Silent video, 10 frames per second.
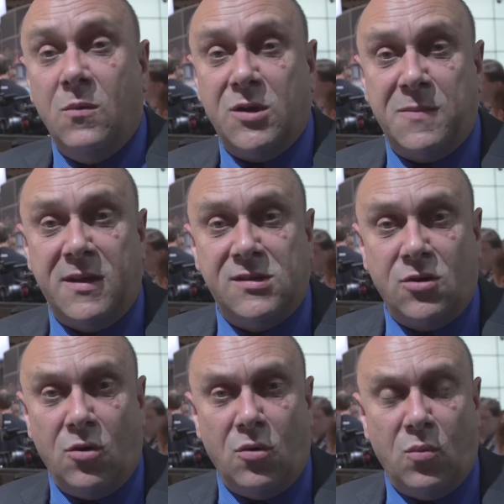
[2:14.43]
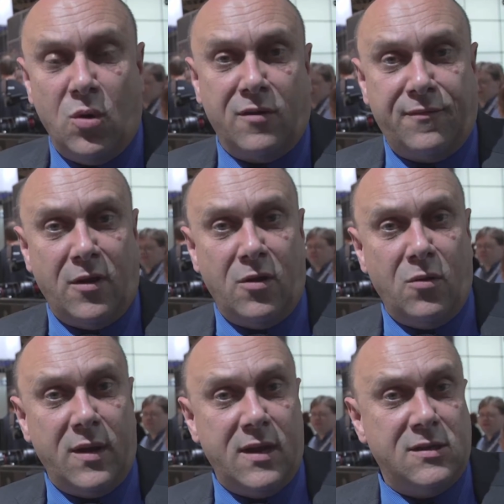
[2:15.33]
which means your
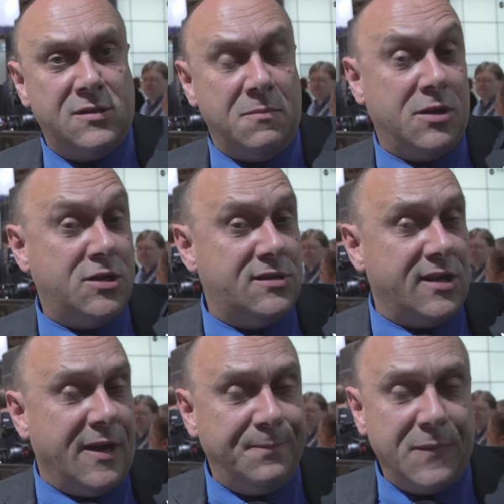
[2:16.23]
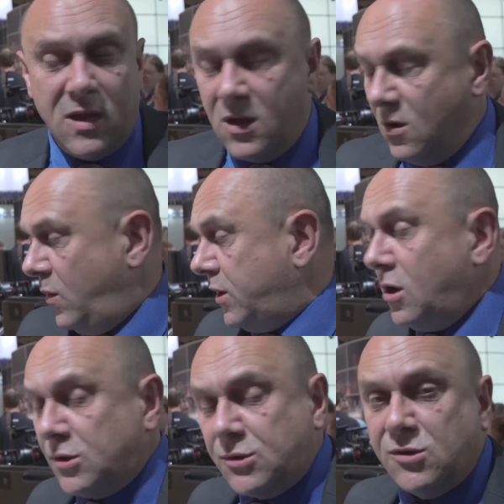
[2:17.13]
workflow is much easier. We can
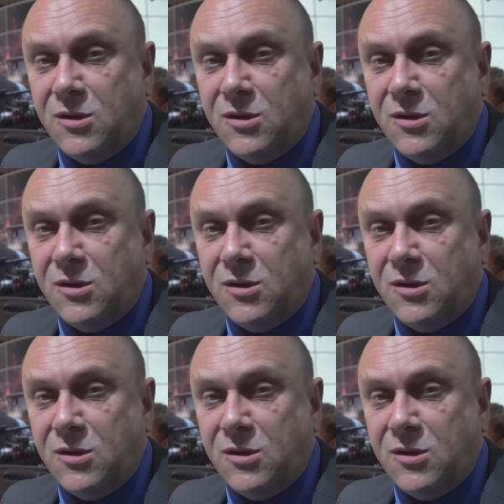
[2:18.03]
also